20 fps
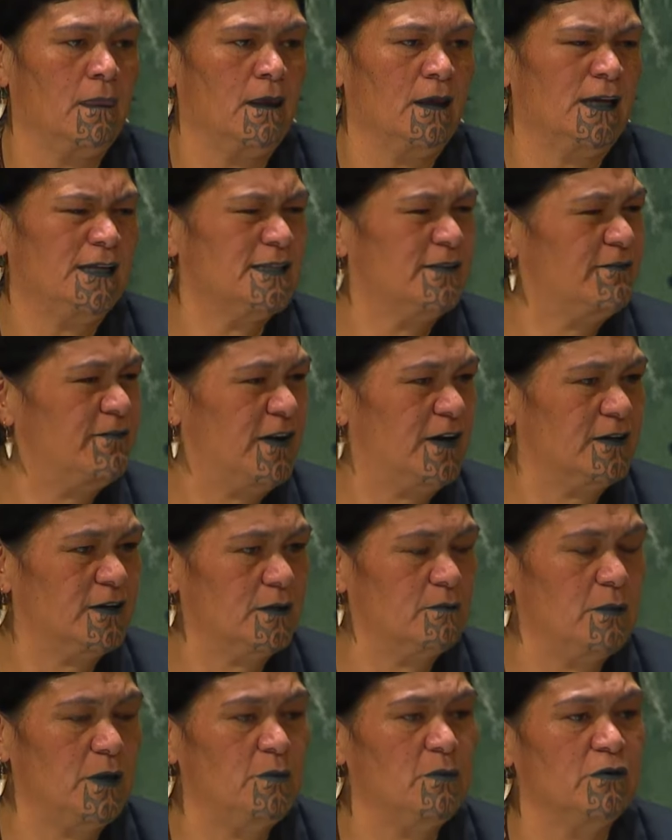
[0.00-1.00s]
As a
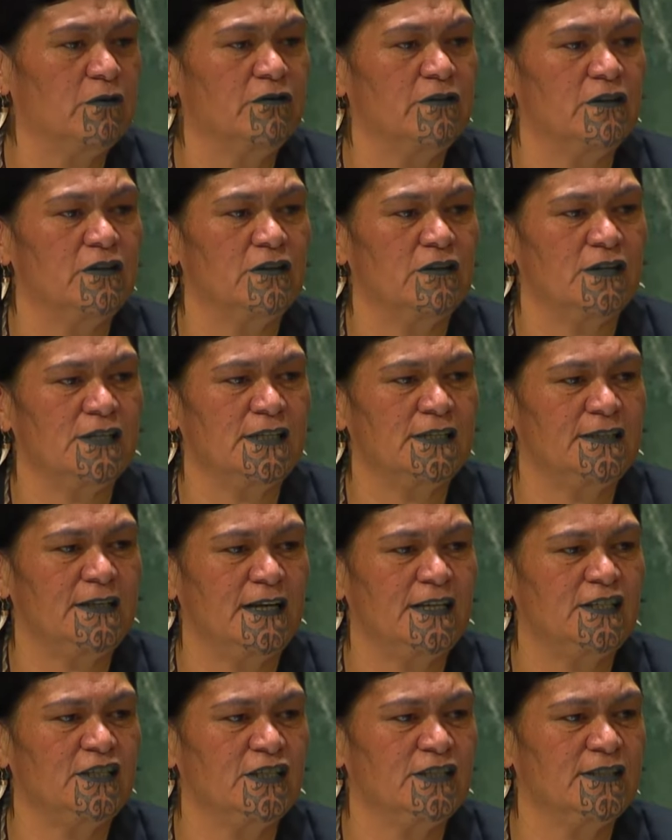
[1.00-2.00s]
founding member of the United
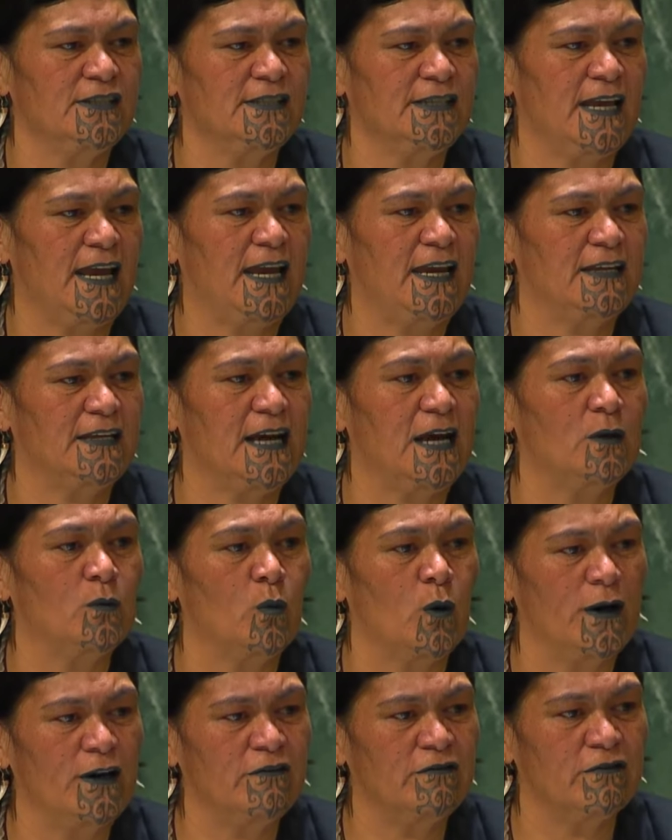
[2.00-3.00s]
Nations and
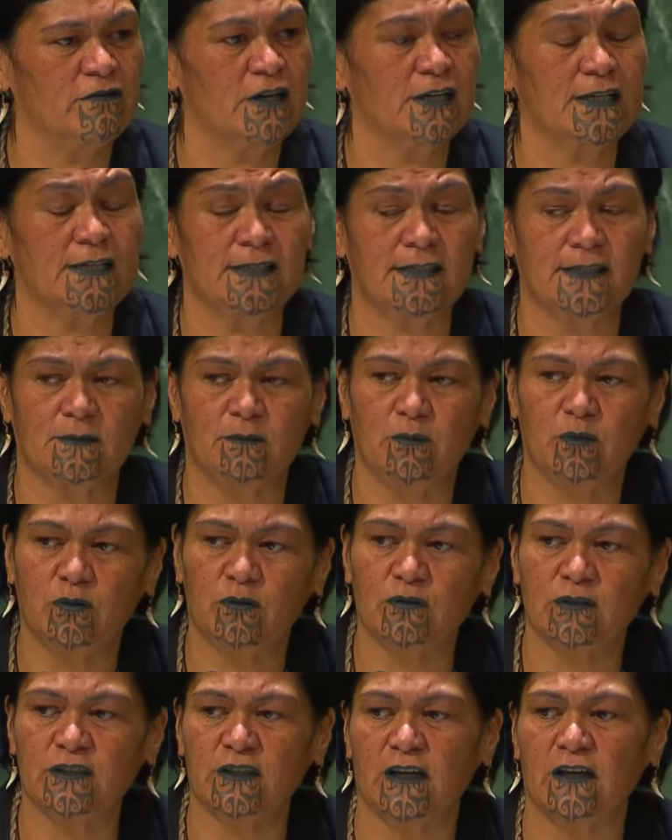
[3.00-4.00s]
unwavering
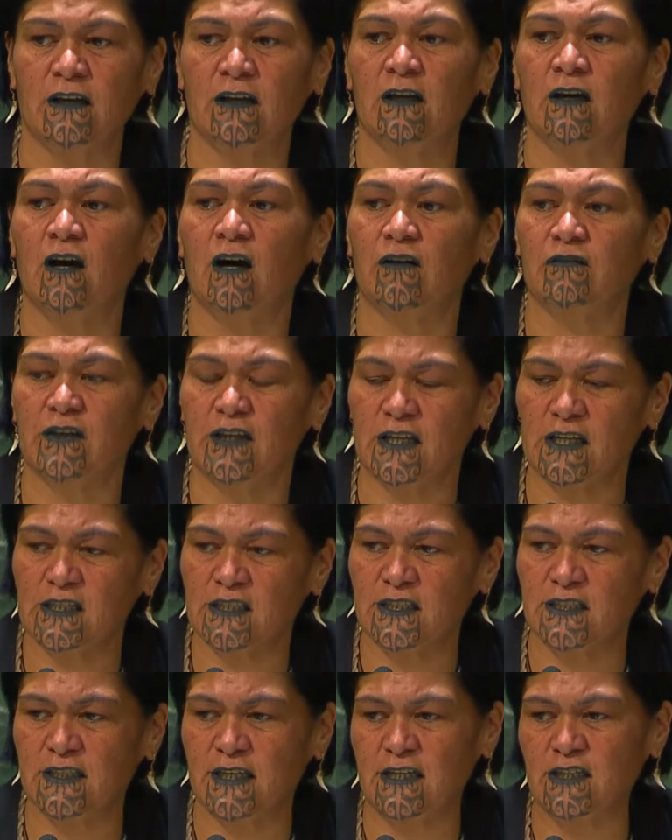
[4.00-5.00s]
supporter of the
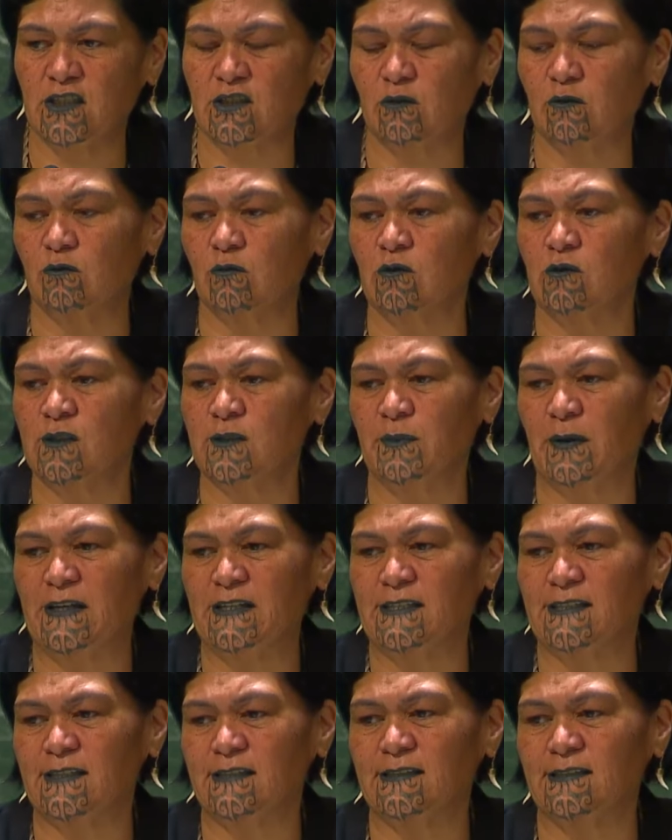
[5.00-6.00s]
international rules
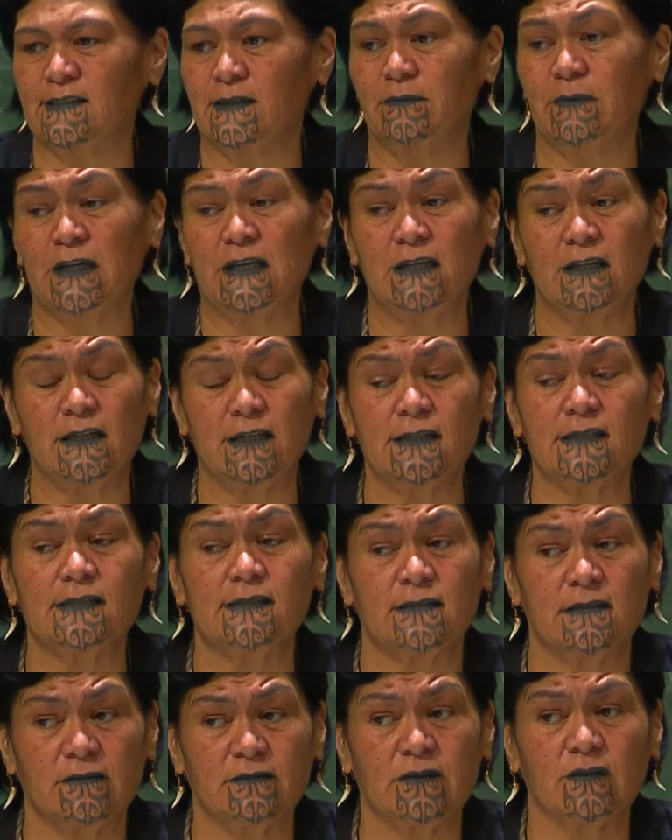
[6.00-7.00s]
based system, it is
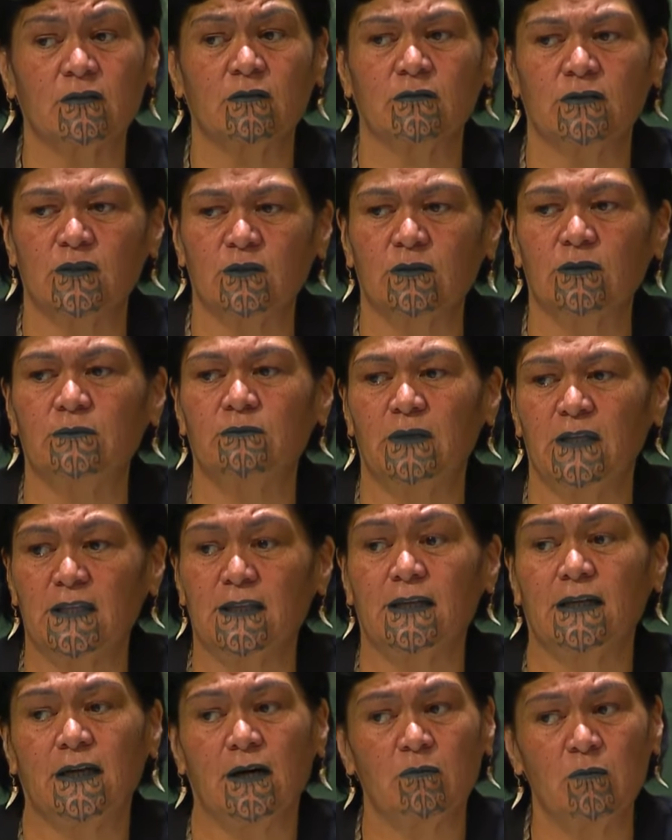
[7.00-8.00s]
difficult to admit
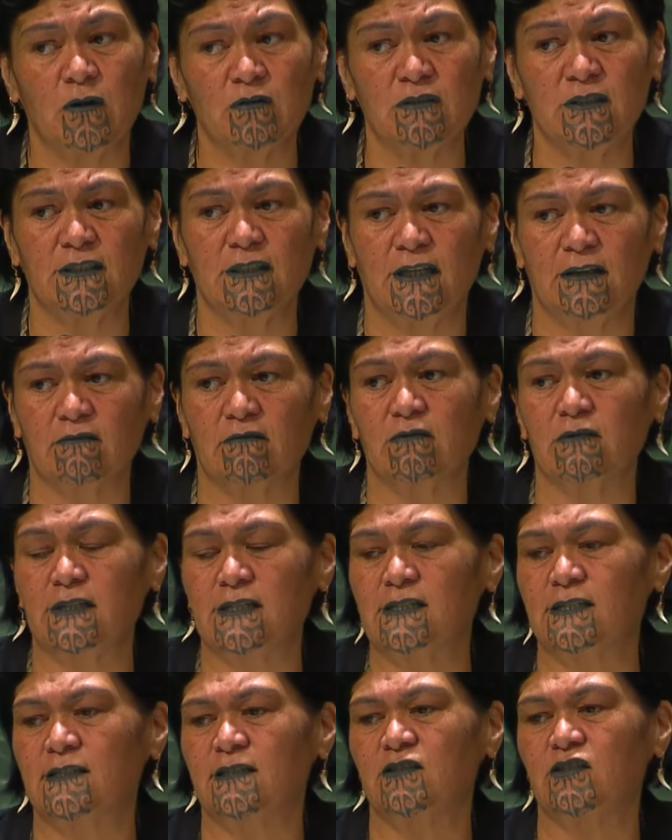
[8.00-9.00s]
that our multilateral
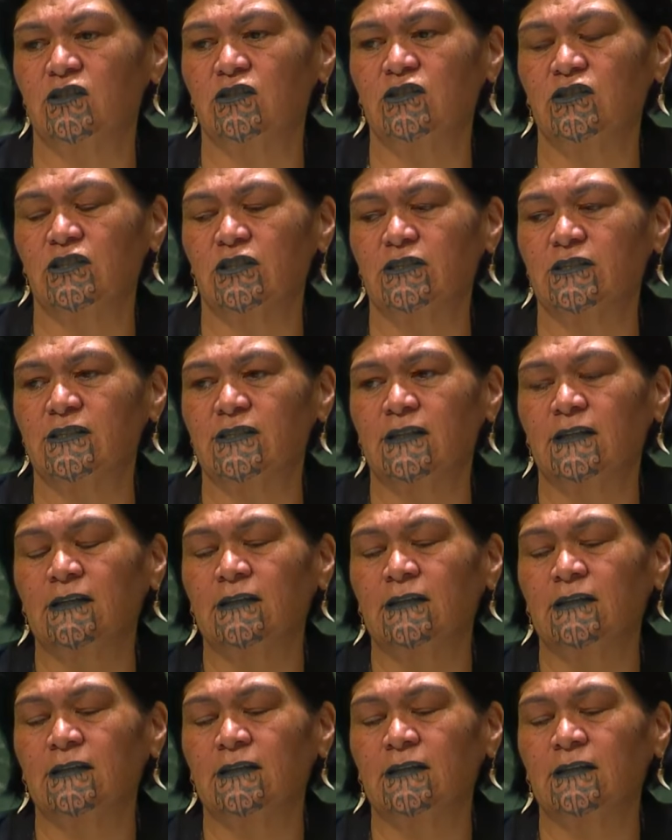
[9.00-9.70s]
institutions